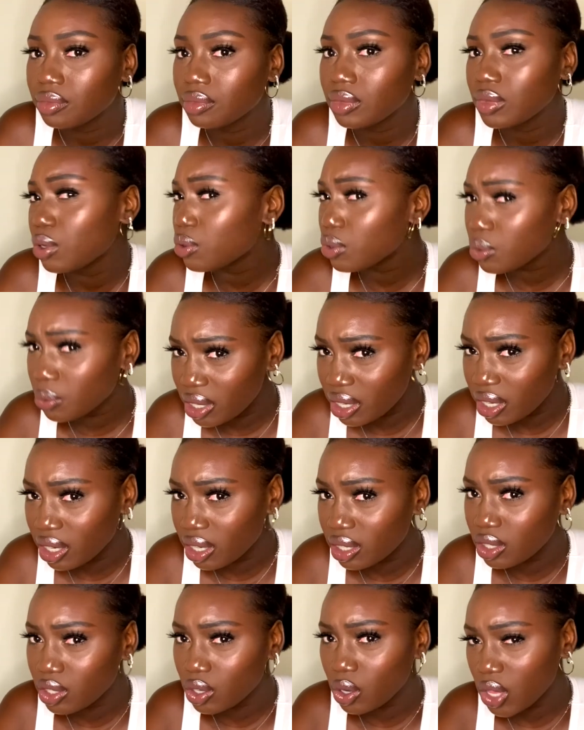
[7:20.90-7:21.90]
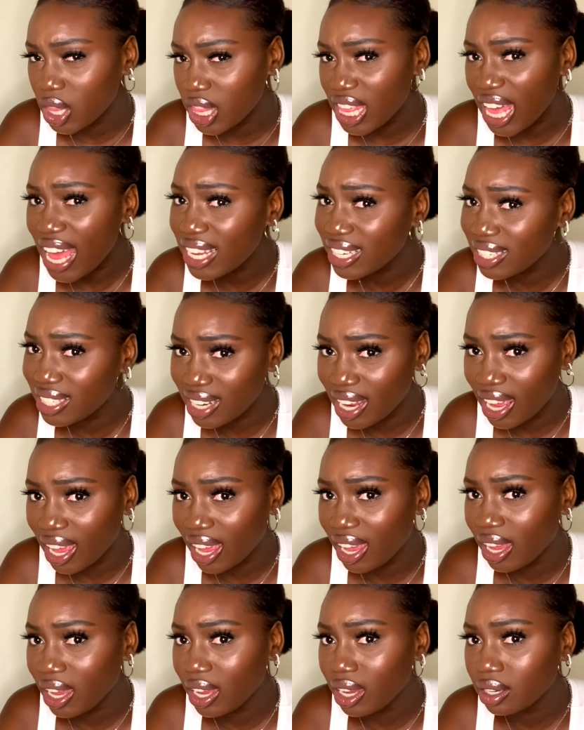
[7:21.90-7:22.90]
It was weird. So that
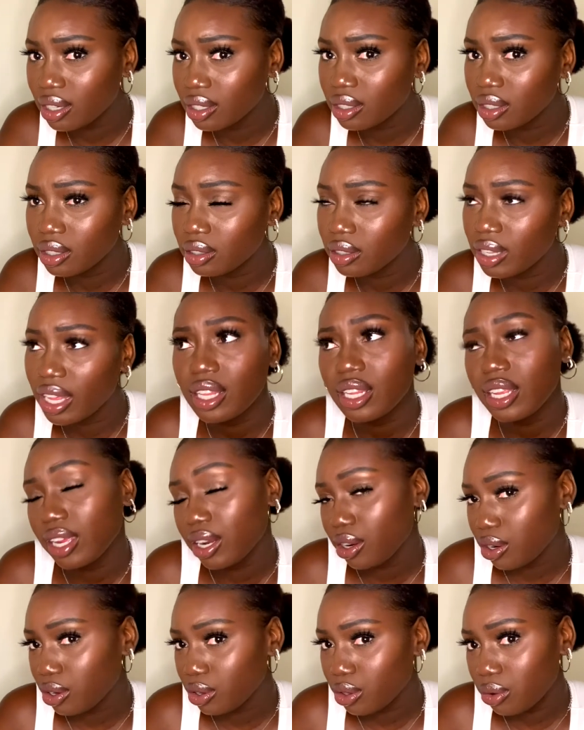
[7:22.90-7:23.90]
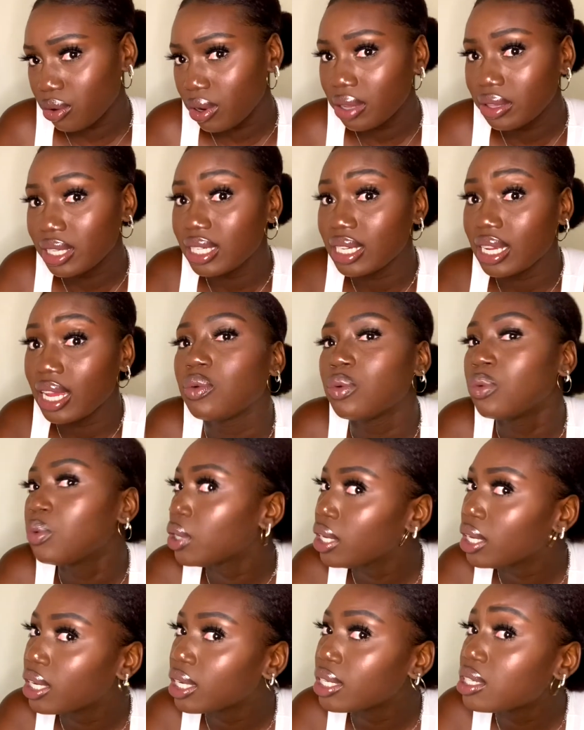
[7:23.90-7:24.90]
day, like later throughout the day,
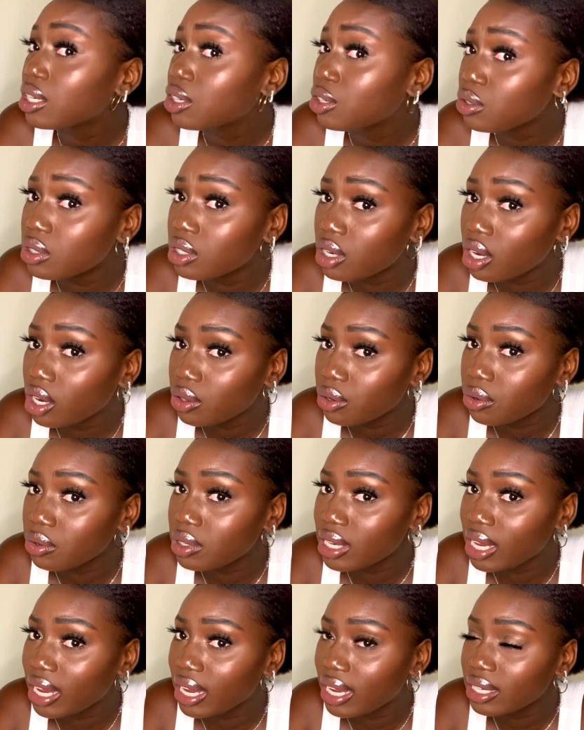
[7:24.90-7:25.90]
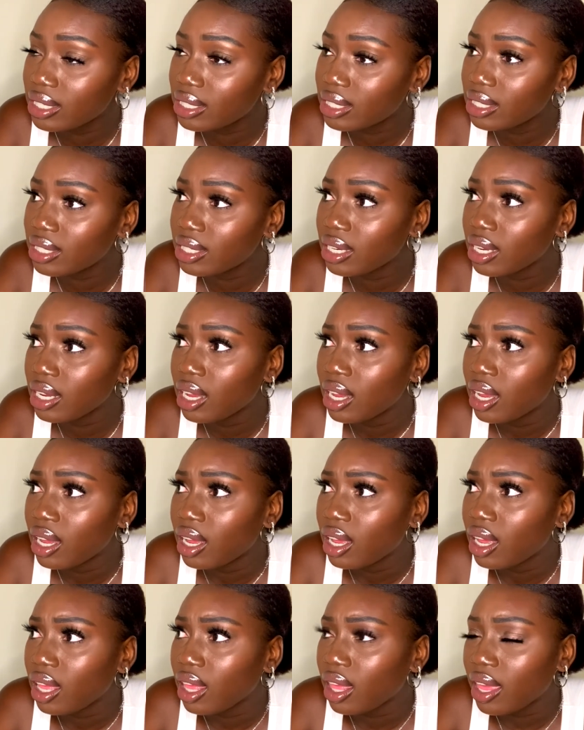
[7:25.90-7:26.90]
we continued to talk through text,
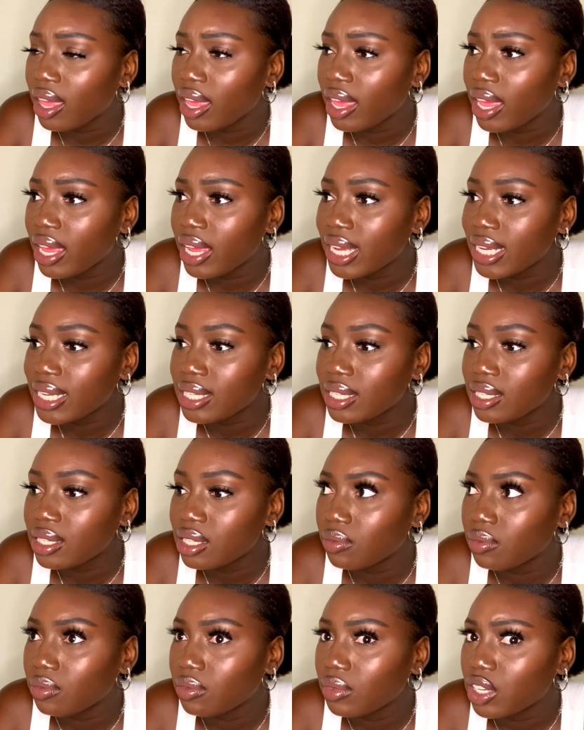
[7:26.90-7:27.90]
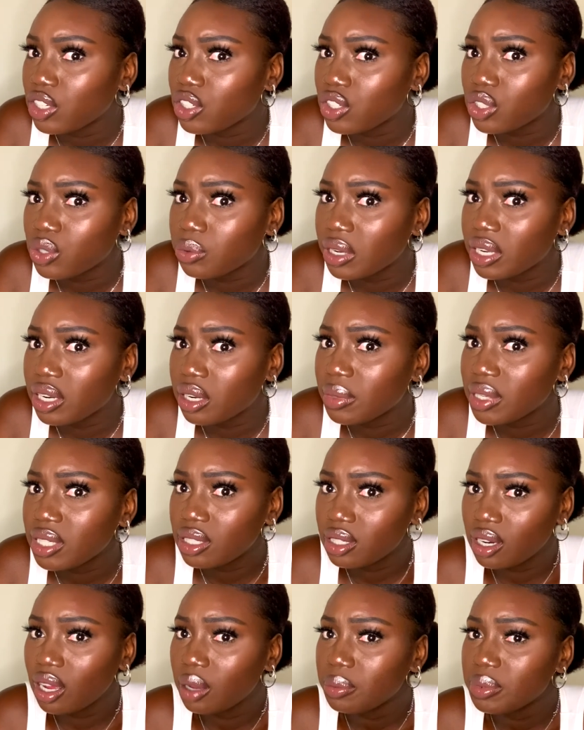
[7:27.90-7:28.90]
and it just randomly
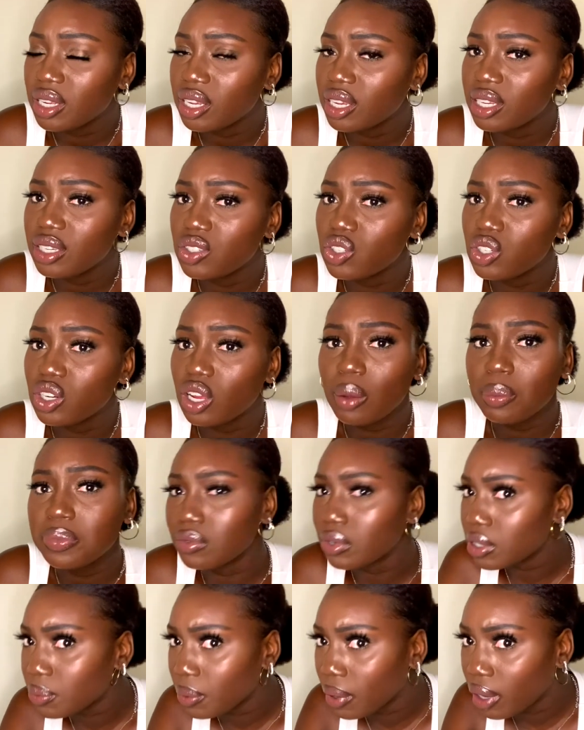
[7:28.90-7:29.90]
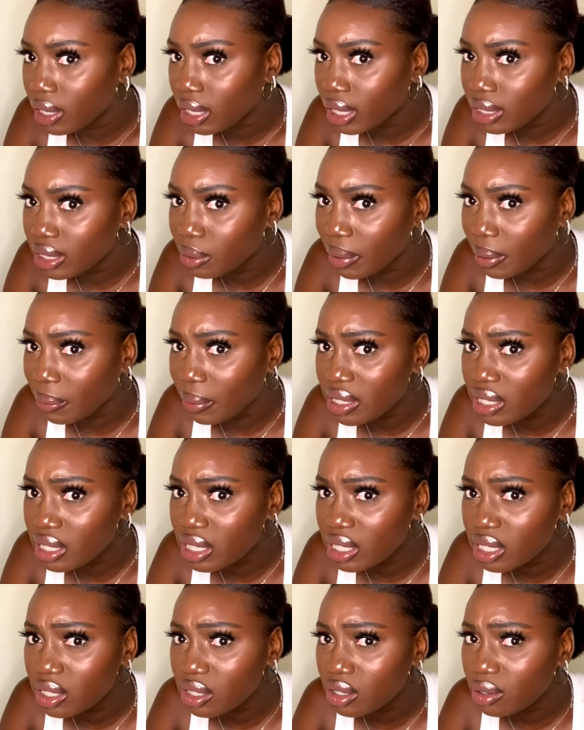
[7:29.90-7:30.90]
stops. Like, he stopped responding to my
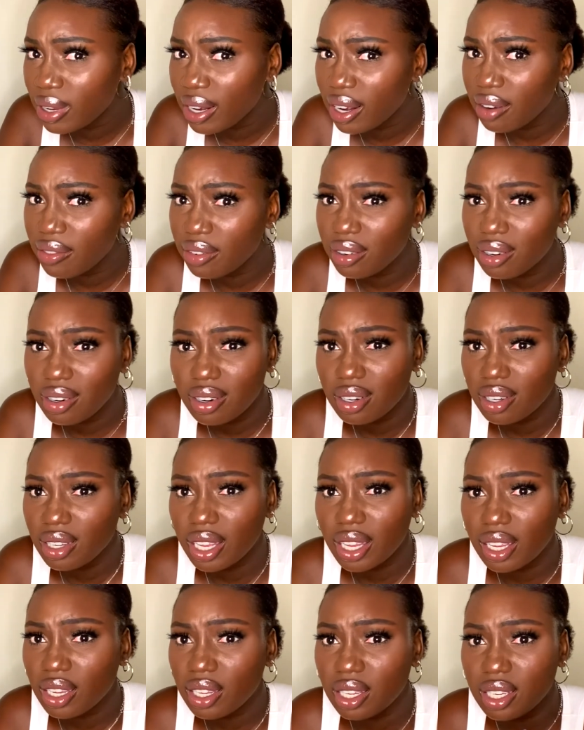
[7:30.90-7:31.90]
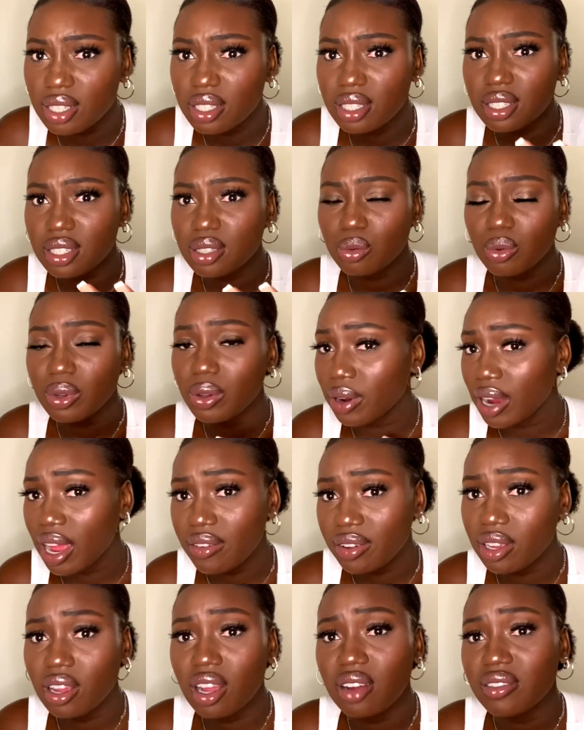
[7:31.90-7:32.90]
messages or whatever. Like, we were
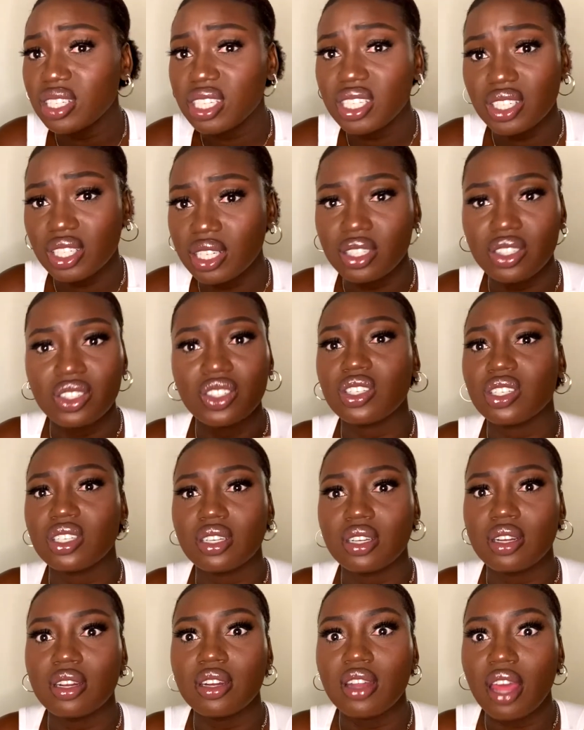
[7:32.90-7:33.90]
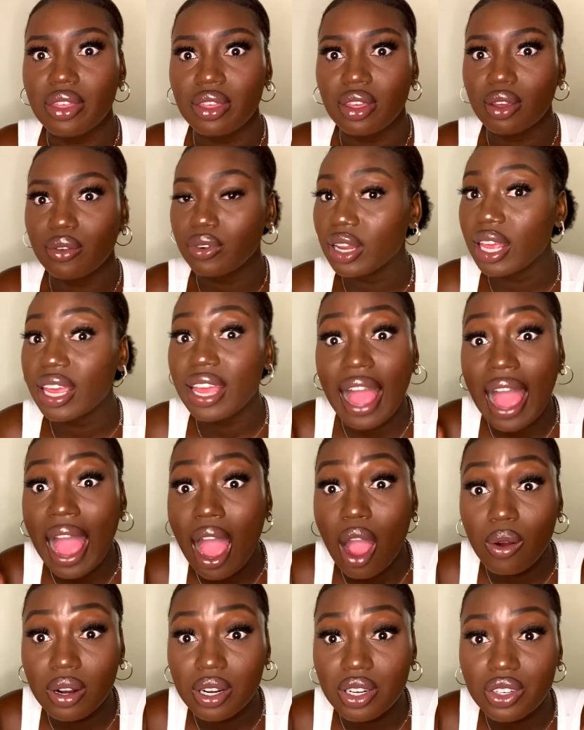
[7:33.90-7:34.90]
having a conversation and just nothing for like
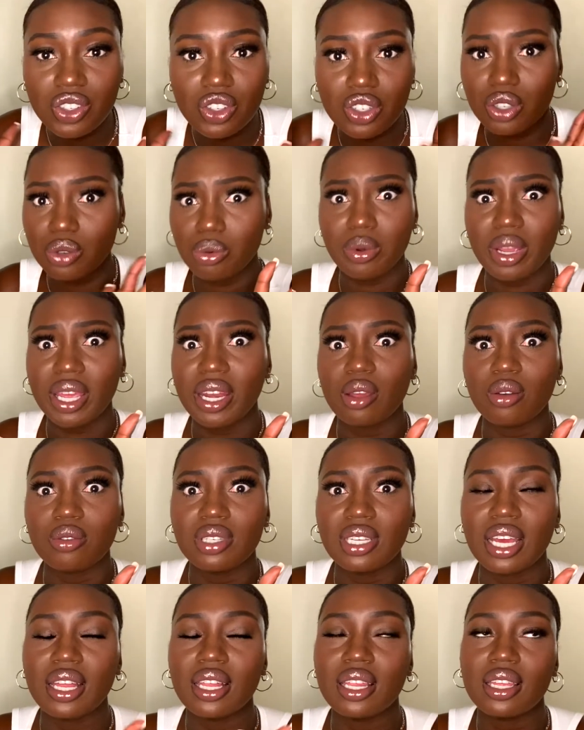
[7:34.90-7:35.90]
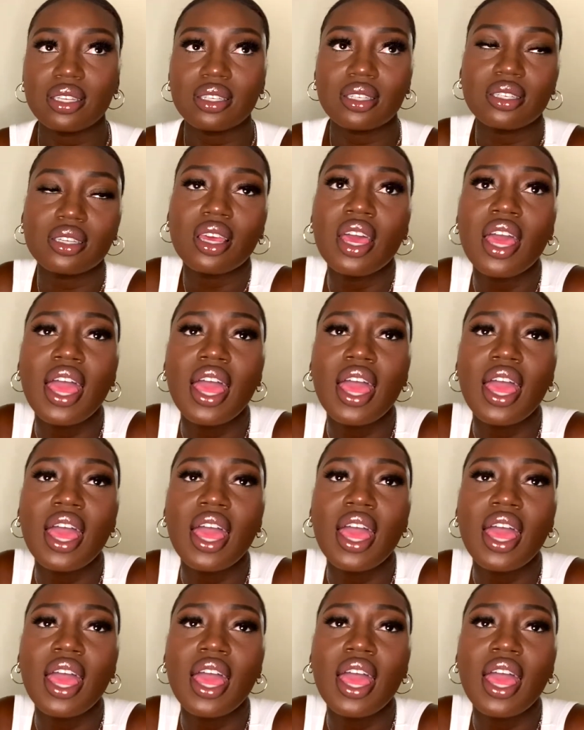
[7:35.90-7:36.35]
hours, just radio silence.